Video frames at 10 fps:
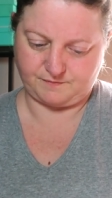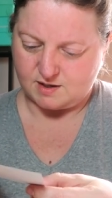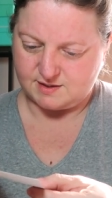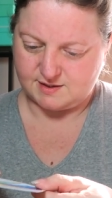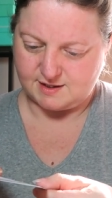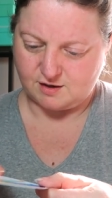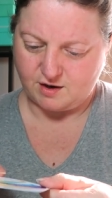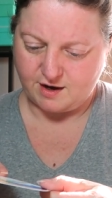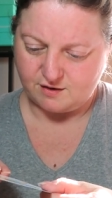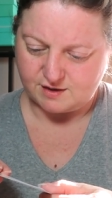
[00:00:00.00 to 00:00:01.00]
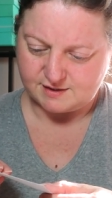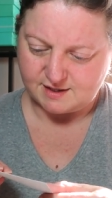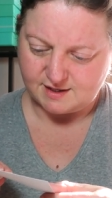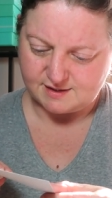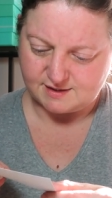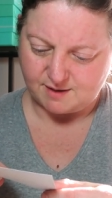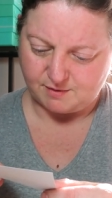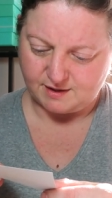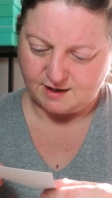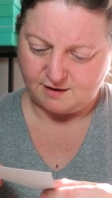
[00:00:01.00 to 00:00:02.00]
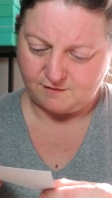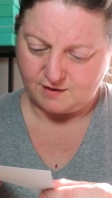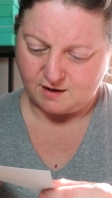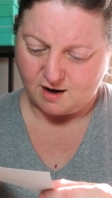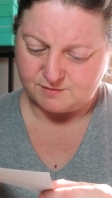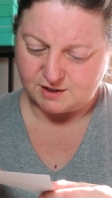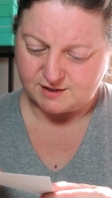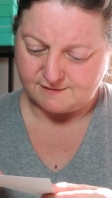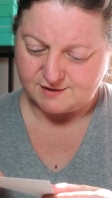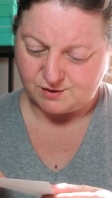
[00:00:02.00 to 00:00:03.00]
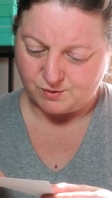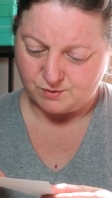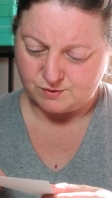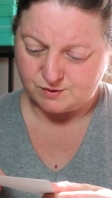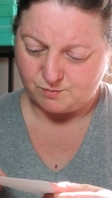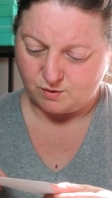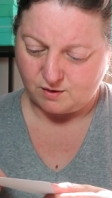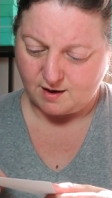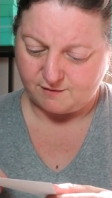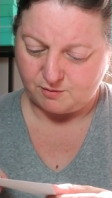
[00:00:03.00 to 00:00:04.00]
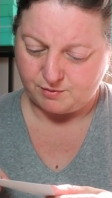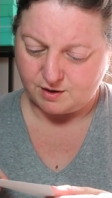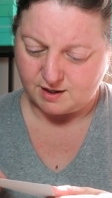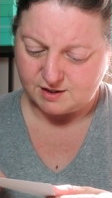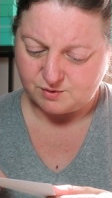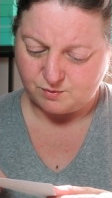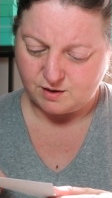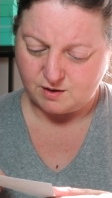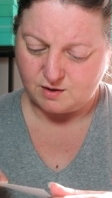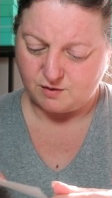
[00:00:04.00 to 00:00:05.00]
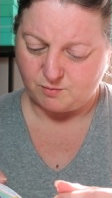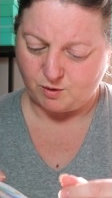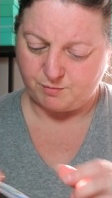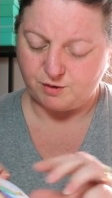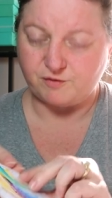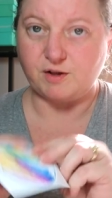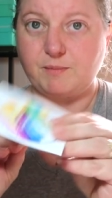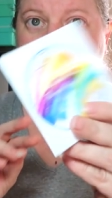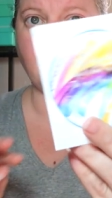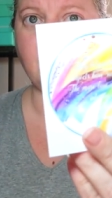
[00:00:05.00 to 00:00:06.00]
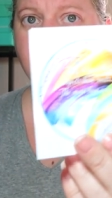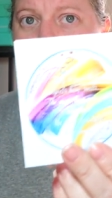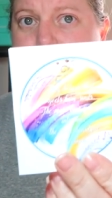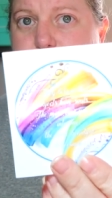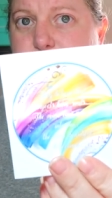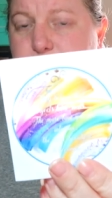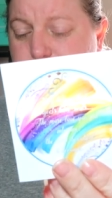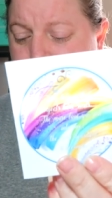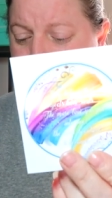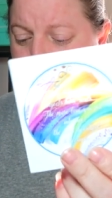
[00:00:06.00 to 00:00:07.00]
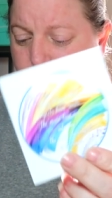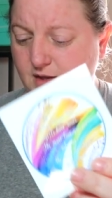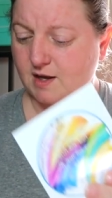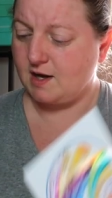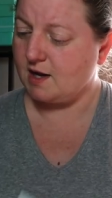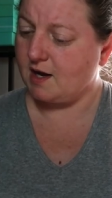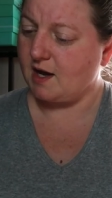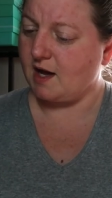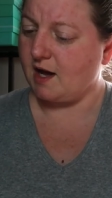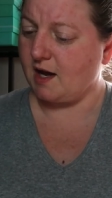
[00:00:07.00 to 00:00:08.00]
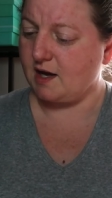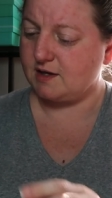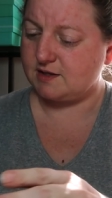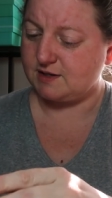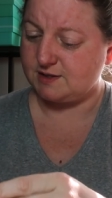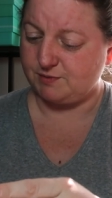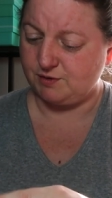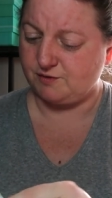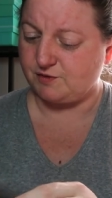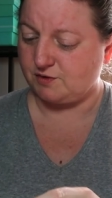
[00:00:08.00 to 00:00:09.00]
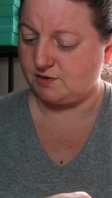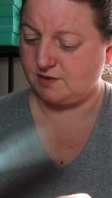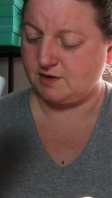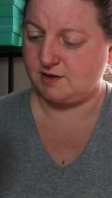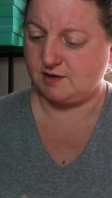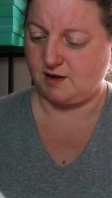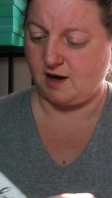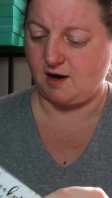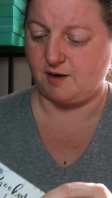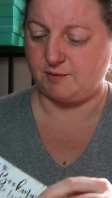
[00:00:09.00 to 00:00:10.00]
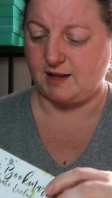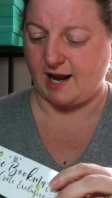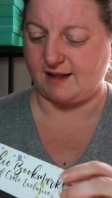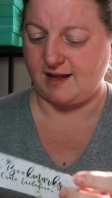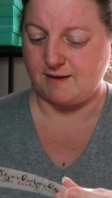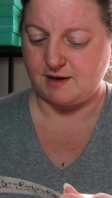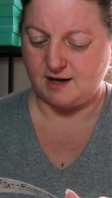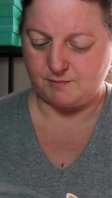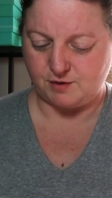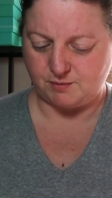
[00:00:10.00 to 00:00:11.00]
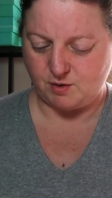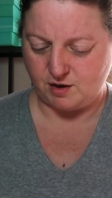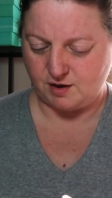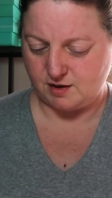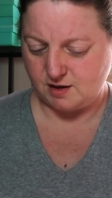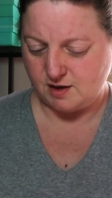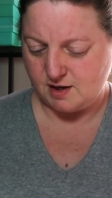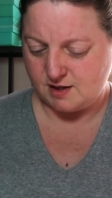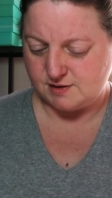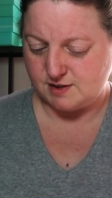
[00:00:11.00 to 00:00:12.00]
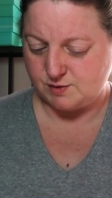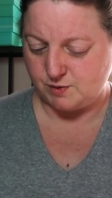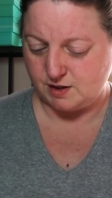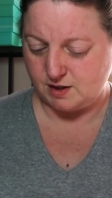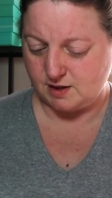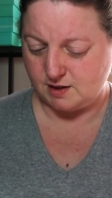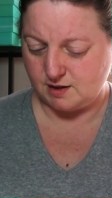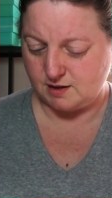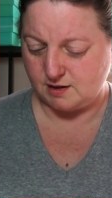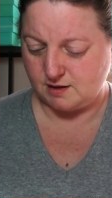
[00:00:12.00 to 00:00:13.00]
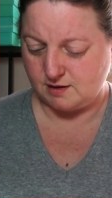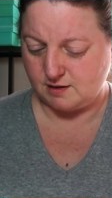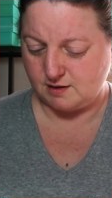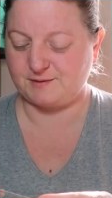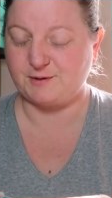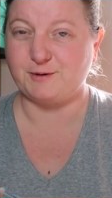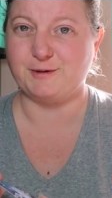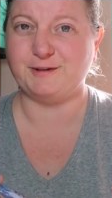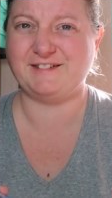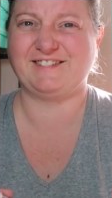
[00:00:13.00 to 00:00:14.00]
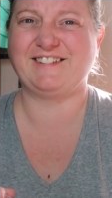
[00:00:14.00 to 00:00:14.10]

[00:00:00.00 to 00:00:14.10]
a sticker here that says, they believe that objects have souls. The more love you put into one, the more beautiful it becomes. And this beautiful, um, like laminated bookmark says when, oh,